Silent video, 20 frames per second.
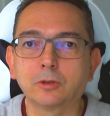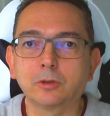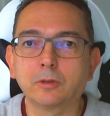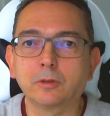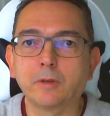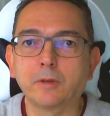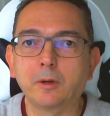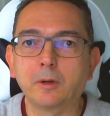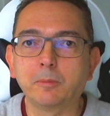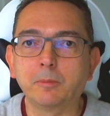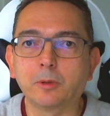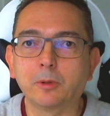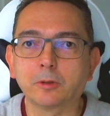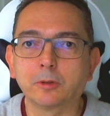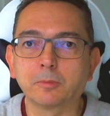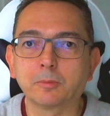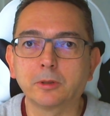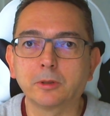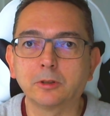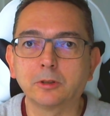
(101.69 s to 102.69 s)
a very
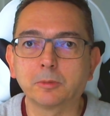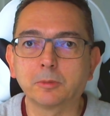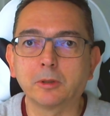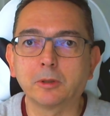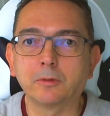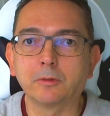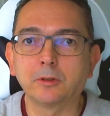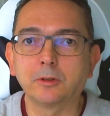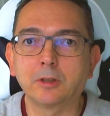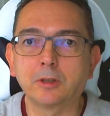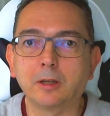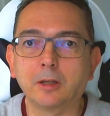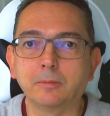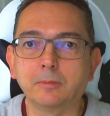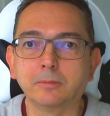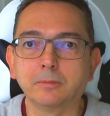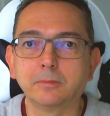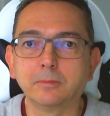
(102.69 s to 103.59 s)
important principle of this game.